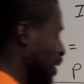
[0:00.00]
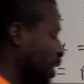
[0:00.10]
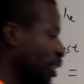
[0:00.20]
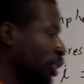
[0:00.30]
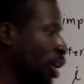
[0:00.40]
that
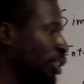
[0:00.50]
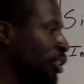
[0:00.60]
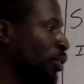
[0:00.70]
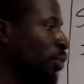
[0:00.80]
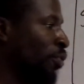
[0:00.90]
they are
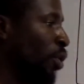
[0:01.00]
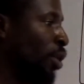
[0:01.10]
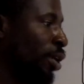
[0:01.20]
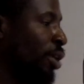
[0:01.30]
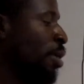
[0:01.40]
charging you
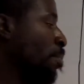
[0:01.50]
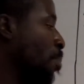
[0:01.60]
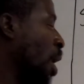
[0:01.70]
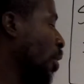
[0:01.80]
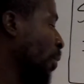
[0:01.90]
for
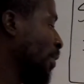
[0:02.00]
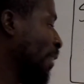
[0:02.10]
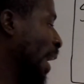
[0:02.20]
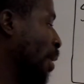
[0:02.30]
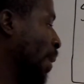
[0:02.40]
borrowing
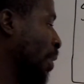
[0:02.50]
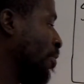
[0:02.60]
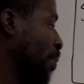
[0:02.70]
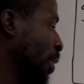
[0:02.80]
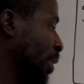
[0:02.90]
that amount
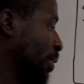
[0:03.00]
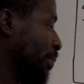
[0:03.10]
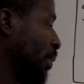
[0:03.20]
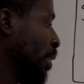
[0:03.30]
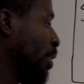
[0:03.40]
of money.
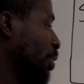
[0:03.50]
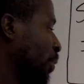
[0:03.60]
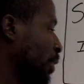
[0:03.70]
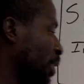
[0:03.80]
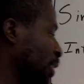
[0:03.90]

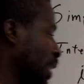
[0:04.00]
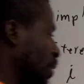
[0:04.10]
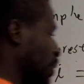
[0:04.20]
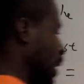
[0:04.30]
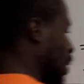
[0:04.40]
So it turns out